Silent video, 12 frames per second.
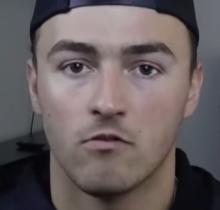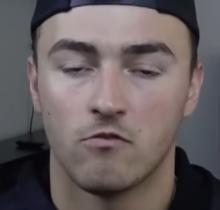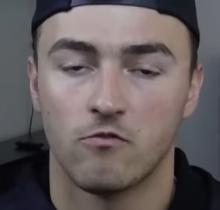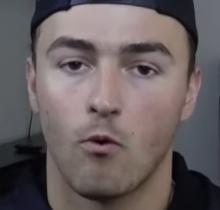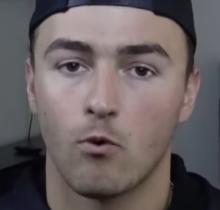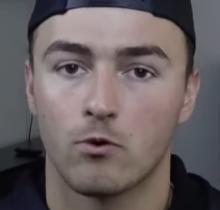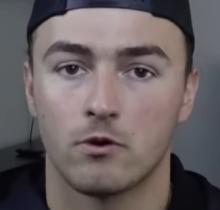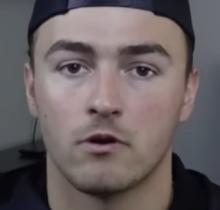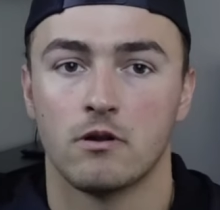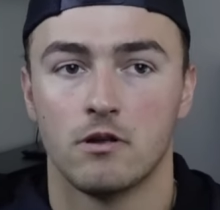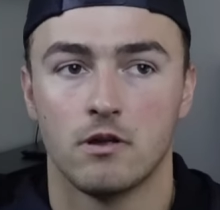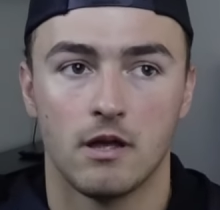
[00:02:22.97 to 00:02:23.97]
for
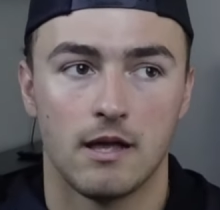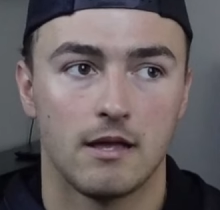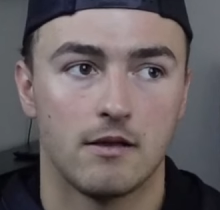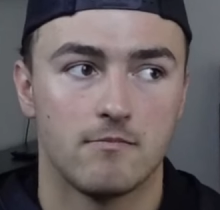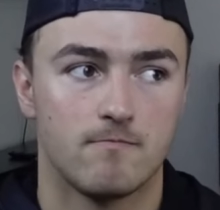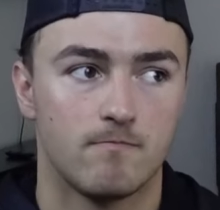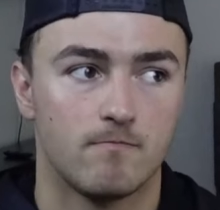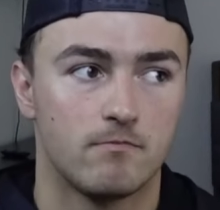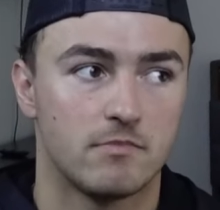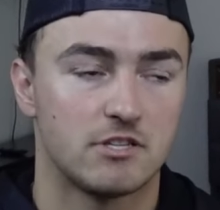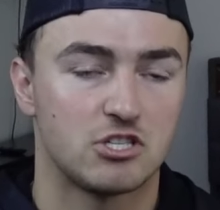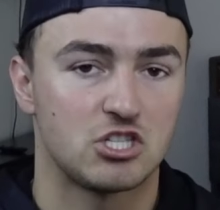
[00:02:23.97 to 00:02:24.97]

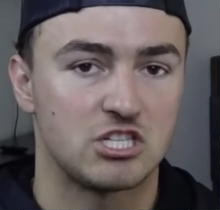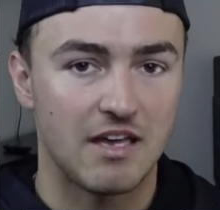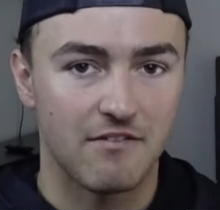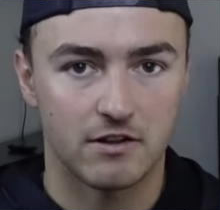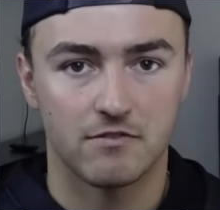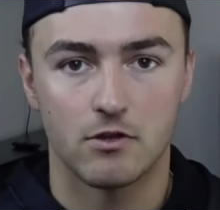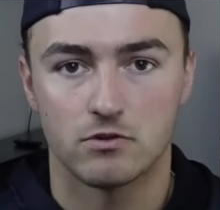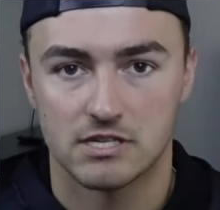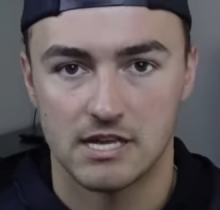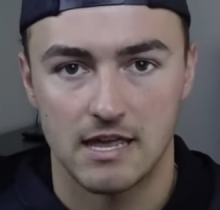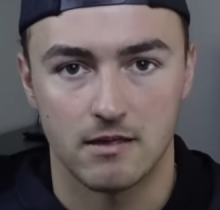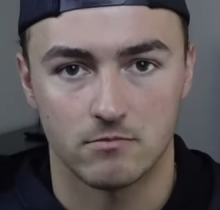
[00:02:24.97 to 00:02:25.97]
7 of those
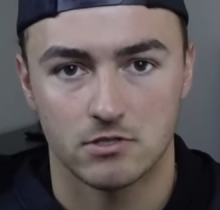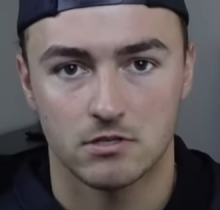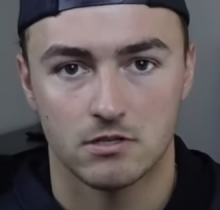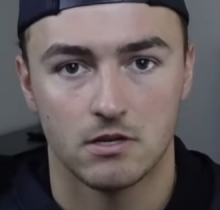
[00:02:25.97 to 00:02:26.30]
games.